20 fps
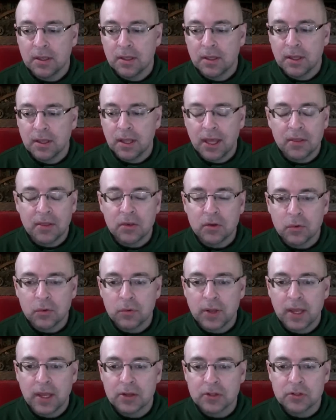
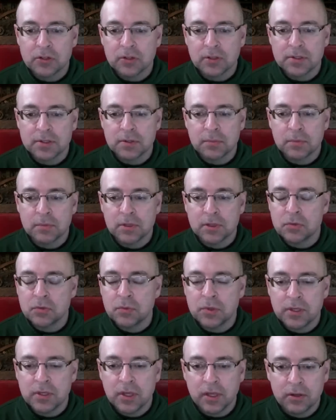Ethno-nationalism is
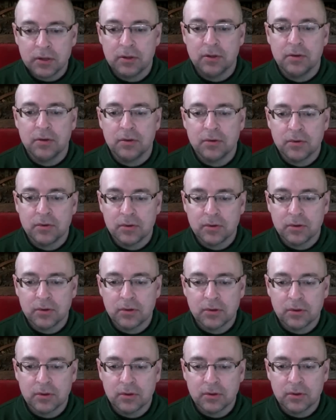redundant.
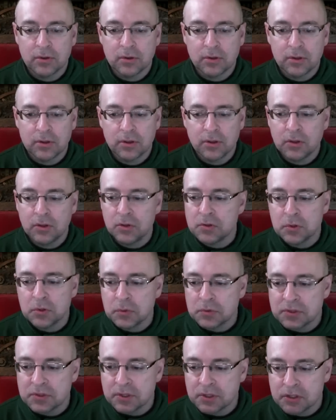There's no
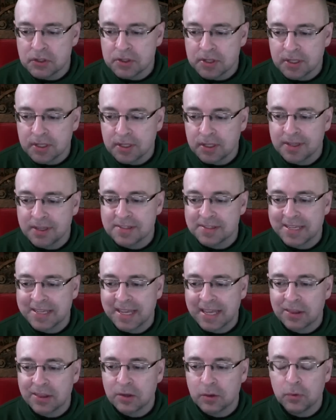such thing as
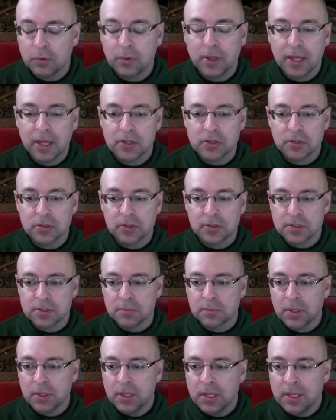
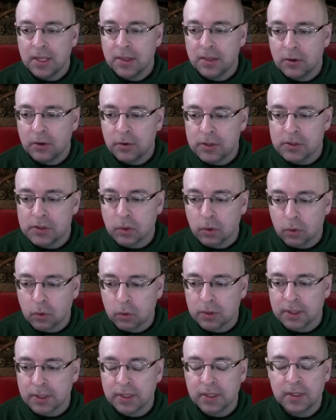ethno-nationalism. There is
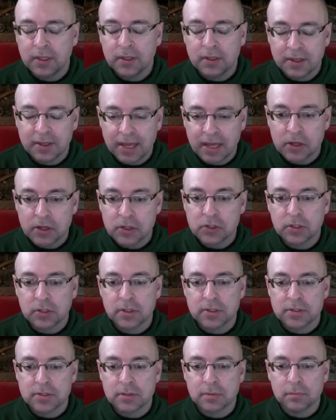only nationalism.